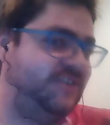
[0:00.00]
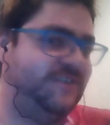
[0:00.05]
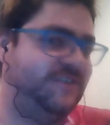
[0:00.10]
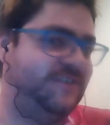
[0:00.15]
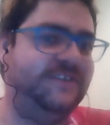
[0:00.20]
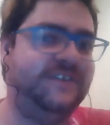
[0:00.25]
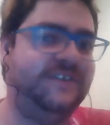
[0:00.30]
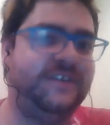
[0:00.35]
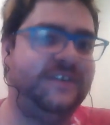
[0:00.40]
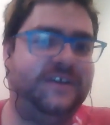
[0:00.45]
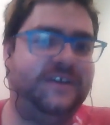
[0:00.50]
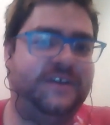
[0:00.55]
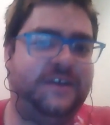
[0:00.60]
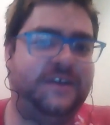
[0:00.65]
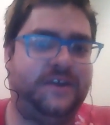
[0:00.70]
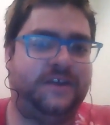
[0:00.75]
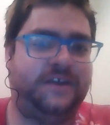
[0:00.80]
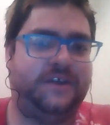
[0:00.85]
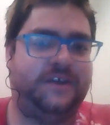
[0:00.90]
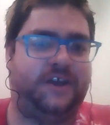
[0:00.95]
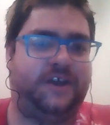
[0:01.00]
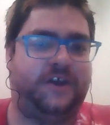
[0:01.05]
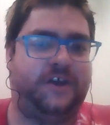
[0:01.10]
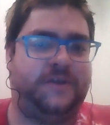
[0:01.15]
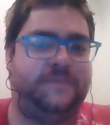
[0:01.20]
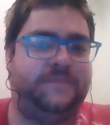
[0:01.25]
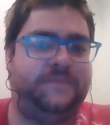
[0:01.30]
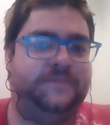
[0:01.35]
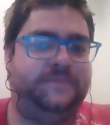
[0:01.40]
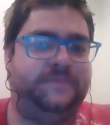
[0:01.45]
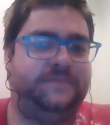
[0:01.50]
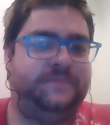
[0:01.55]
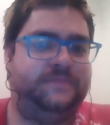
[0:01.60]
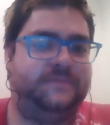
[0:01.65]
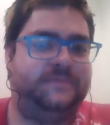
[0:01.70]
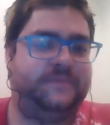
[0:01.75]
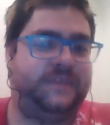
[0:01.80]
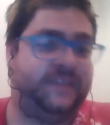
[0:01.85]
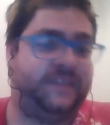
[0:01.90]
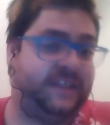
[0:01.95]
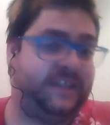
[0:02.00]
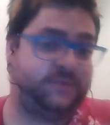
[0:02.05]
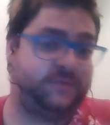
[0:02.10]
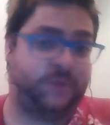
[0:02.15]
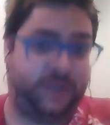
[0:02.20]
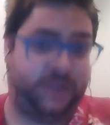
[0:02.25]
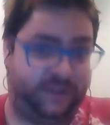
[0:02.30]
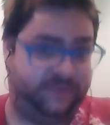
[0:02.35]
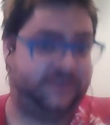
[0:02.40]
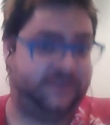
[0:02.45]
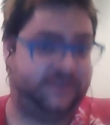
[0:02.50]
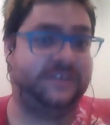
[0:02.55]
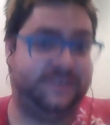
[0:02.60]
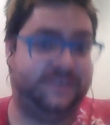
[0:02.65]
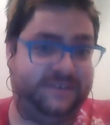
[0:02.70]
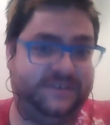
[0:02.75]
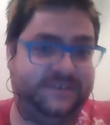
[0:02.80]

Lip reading: in, and that's relevant.